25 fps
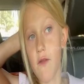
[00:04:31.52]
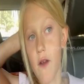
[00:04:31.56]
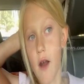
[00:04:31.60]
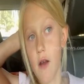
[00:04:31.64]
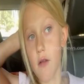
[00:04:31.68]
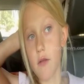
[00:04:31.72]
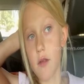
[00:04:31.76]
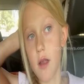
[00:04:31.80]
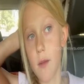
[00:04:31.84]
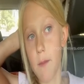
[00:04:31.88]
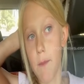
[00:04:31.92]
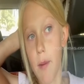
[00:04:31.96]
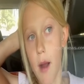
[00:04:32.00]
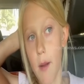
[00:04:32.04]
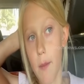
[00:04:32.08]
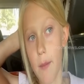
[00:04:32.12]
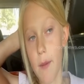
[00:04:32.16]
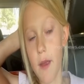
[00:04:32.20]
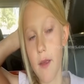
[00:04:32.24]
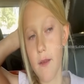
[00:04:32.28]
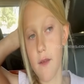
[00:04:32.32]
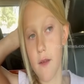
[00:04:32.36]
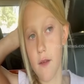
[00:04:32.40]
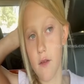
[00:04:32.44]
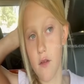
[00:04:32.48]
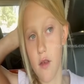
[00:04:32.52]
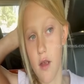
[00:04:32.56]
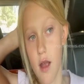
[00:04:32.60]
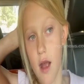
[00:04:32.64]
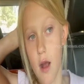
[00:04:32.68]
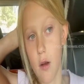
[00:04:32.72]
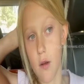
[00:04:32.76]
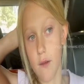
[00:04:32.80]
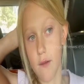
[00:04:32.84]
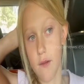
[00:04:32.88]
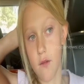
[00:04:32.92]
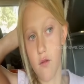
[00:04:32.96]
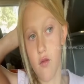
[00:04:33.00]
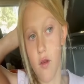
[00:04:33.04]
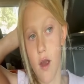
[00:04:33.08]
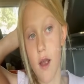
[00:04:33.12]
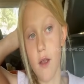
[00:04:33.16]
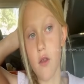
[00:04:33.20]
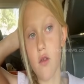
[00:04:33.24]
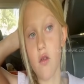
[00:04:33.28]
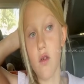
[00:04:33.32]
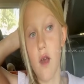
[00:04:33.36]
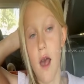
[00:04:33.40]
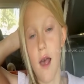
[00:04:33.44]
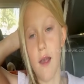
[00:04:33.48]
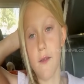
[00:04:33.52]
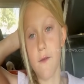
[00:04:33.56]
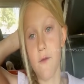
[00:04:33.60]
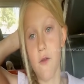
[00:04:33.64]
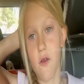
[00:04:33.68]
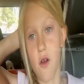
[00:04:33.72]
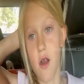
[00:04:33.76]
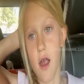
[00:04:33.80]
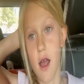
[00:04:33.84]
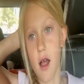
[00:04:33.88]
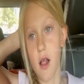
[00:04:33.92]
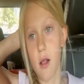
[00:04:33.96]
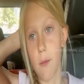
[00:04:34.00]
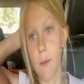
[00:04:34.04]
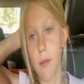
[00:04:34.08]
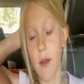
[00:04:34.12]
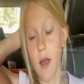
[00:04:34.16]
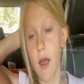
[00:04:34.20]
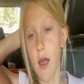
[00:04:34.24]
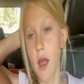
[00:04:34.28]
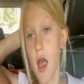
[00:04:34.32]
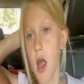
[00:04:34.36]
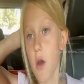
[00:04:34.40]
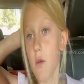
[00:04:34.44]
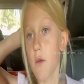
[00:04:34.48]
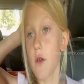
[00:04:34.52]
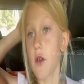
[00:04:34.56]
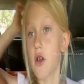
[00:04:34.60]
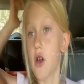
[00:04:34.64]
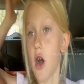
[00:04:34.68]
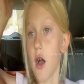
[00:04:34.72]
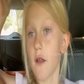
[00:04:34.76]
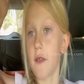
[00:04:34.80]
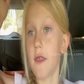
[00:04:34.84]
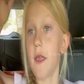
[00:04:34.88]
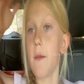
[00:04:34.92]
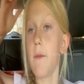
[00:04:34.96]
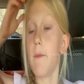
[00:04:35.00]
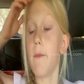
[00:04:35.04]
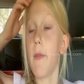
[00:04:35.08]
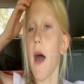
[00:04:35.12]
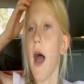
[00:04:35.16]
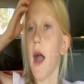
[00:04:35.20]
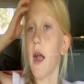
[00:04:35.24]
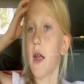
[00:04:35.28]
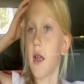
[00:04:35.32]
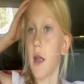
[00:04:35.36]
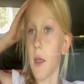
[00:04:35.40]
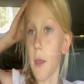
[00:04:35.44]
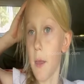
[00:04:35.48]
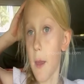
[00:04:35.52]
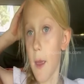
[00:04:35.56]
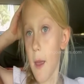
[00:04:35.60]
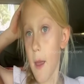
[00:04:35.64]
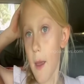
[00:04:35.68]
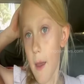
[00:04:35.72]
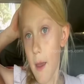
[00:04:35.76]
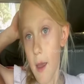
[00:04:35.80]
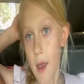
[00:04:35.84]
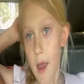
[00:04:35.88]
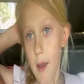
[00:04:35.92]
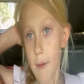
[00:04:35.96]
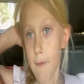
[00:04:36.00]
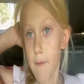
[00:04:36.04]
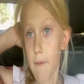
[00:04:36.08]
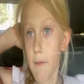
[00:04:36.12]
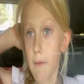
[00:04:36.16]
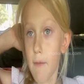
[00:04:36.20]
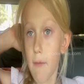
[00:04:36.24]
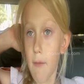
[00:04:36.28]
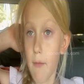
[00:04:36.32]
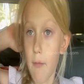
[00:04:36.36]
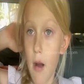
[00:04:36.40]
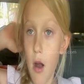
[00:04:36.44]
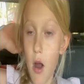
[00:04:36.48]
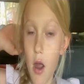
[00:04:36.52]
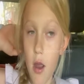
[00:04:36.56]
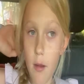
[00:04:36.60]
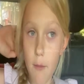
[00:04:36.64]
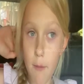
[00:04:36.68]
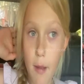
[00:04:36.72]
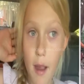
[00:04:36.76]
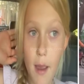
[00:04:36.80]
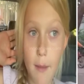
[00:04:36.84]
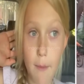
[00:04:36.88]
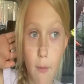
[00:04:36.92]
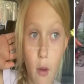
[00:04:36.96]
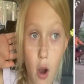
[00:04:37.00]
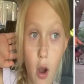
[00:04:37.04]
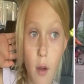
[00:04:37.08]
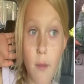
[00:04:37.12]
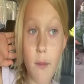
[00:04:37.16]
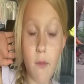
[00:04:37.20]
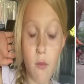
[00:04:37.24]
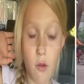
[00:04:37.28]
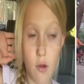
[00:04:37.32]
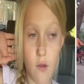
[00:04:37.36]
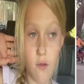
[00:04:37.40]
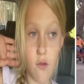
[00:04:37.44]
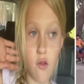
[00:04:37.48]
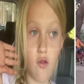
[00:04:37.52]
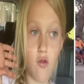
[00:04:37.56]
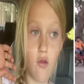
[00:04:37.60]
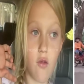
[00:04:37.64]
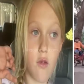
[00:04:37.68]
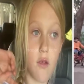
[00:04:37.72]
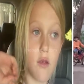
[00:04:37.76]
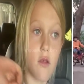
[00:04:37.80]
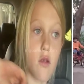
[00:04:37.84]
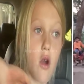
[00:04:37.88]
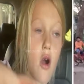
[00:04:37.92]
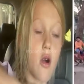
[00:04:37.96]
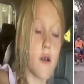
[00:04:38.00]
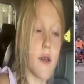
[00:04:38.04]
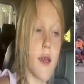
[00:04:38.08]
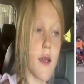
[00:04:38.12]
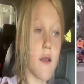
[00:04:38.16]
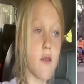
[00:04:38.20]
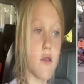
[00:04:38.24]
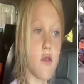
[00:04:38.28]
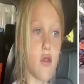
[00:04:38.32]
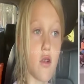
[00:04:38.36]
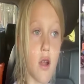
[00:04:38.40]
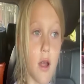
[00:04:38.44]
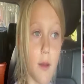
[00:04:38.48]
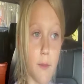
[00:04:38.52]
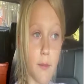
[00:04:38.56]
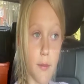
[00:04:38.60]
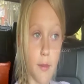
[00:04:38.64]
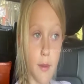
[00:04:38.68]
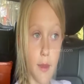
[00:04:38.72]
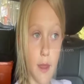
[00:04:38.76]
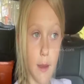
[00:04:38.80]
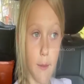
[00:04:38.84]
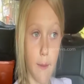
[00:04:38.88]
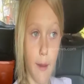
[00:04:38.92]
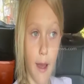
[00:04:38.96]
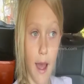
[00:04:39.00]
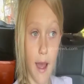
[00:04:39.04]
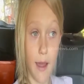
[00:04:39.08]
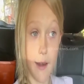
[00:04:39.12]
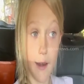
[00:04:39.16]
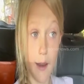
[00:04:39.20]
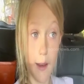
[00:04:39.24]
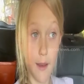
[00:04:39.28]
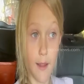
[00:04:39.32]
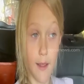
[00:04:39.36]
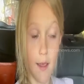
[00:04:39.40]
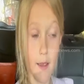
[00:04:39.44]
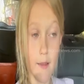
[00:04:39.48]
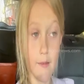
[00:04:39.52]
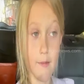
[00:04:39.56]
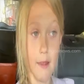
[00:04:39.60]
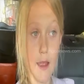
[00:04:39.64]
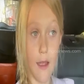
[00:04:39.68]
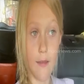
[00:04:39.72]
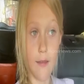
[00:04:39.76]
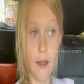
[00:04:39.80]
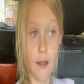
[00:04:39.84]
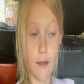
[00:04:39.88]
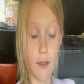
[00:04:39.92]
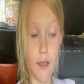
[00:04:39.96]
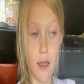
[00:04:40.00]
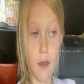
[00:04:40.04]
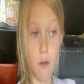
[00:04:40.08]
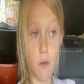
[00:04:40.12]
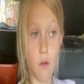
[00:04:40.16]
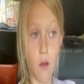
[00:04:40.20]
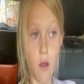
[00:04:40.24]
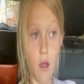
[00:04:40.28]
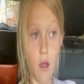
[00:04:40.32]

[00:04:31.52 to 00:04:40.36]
found the puppies and I was trying to ask for help. We got them back and my mom was talking to him, the man, and he said that he